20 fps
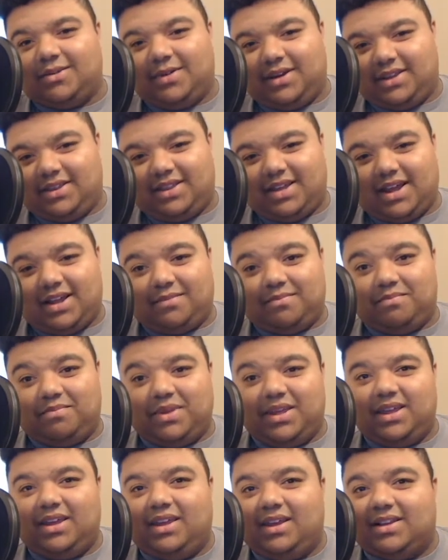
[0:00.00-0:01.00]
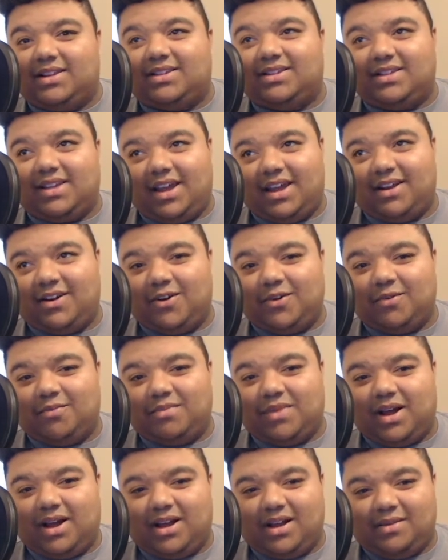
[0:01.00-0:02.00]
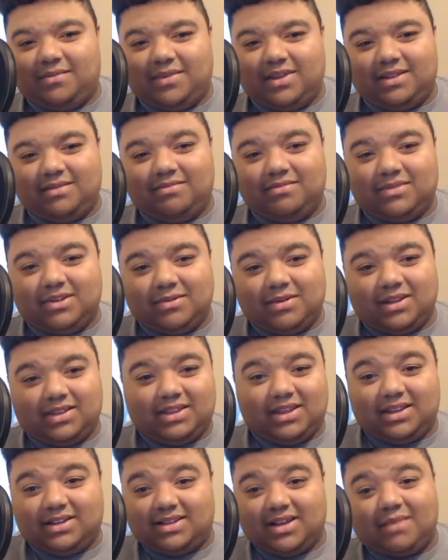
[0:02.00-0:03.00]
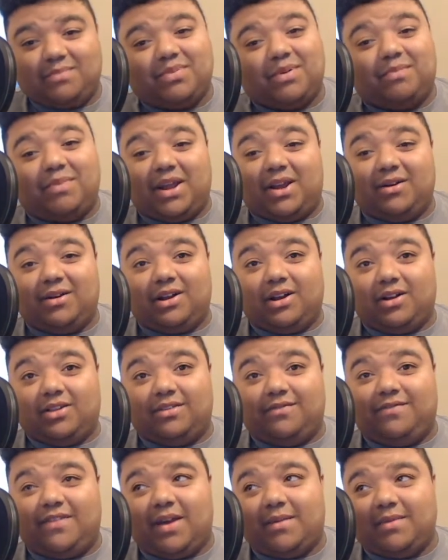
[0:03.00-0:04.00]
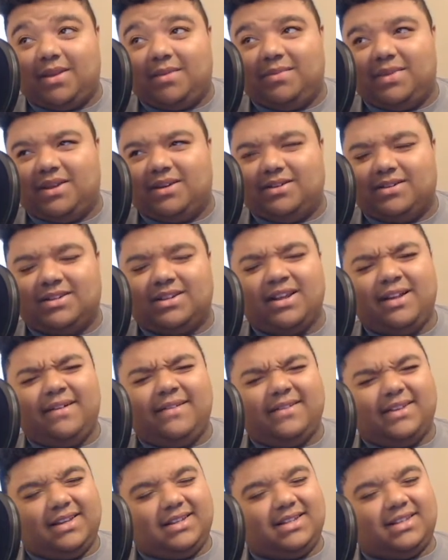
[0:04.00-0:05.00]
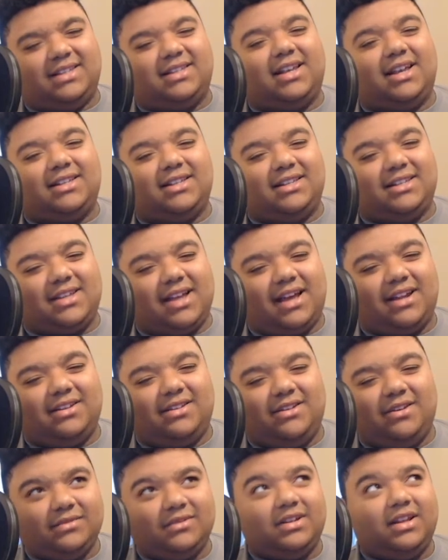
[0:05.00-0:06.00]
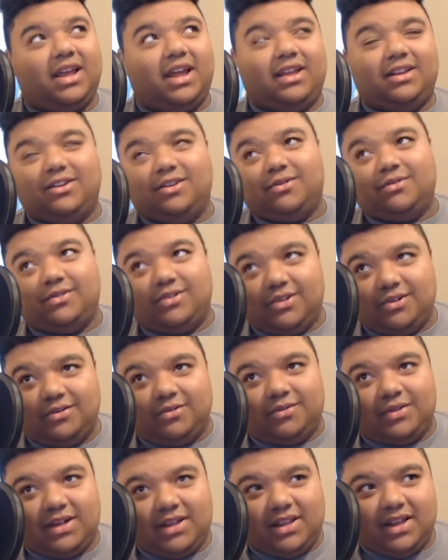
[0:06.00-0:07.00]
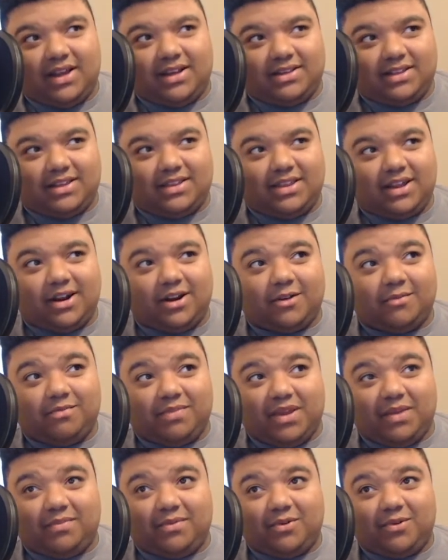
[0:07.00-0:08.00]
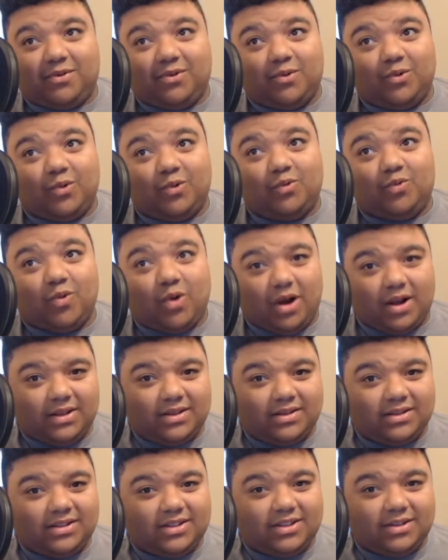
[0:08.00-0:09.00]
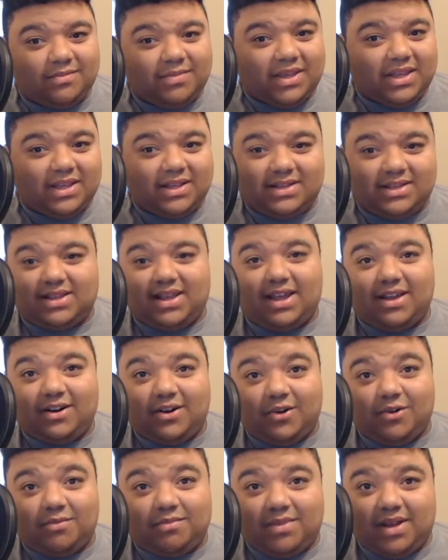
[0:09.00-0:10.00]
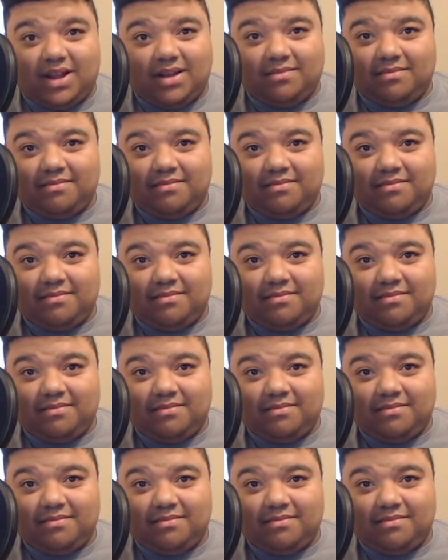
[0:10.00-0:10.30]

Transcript: that being a stay-at-home mom and doing things like preparing all the family meals is a sexist attitude? And you do realize that there are people who want to be a stay-at-home mom